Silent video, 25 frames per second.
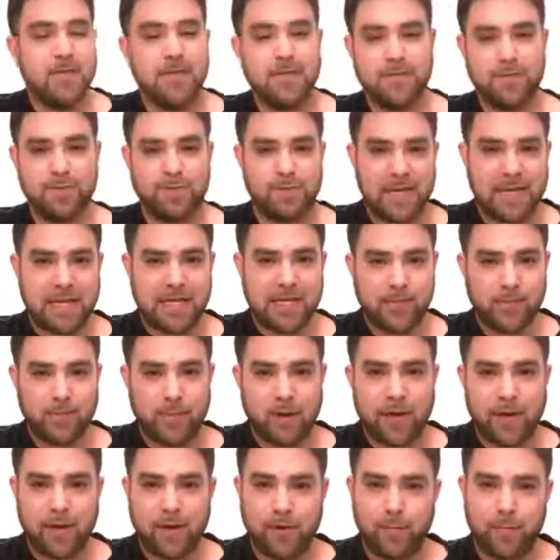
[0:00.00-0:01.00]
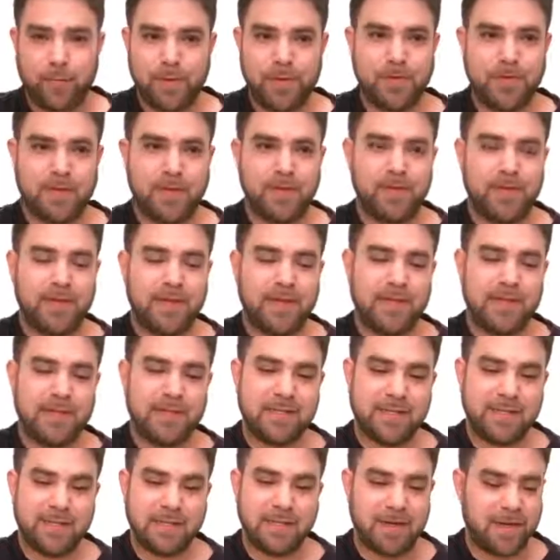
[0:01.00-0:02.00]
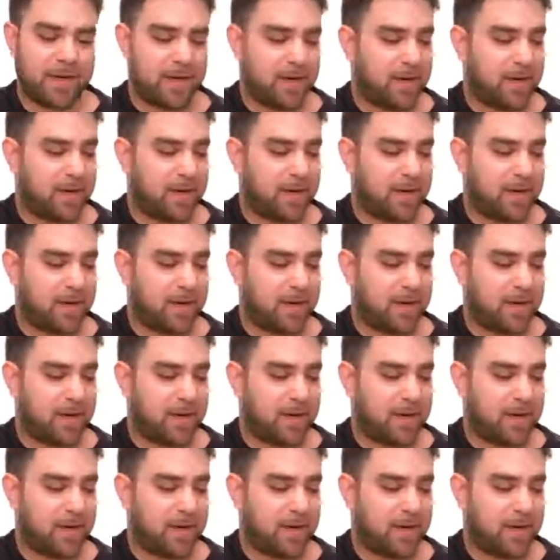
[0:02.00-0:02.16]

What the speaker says: So that's why open tunings